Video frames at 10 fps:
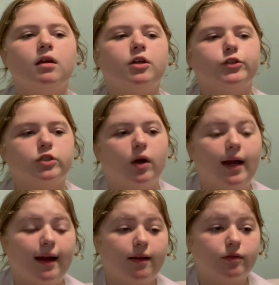So I
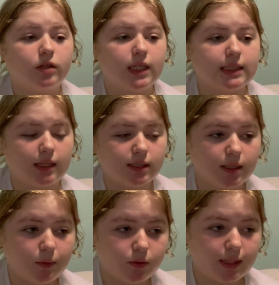have It's Not
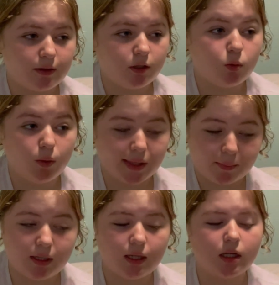Summer Without You with
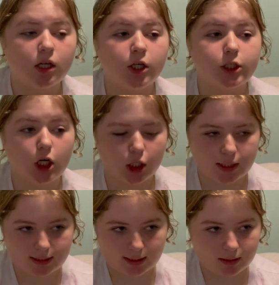me
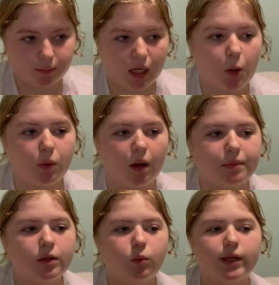currently, but I'll
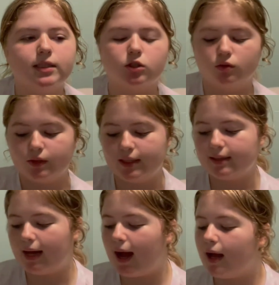probably wait to read
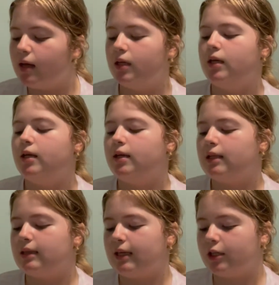that
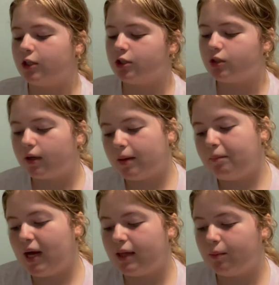later so I can
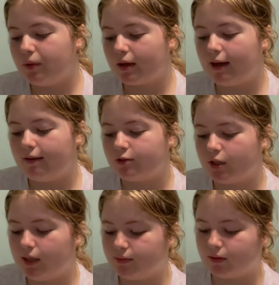buy the book after
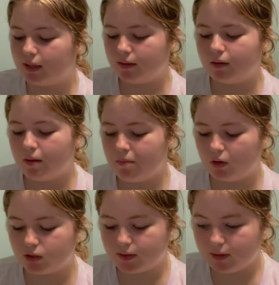I've read
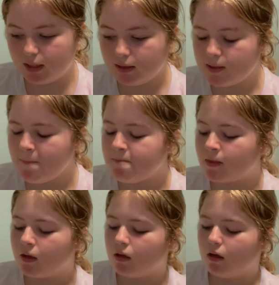most of these.
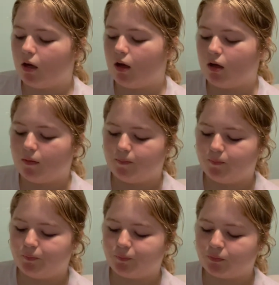Um,
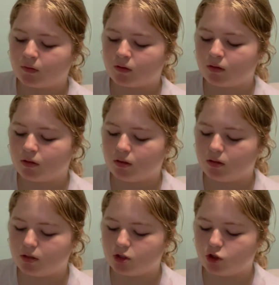
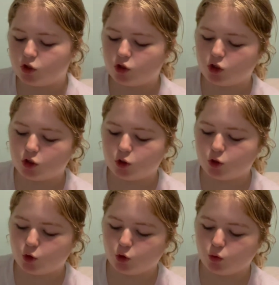
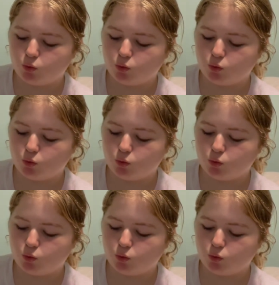so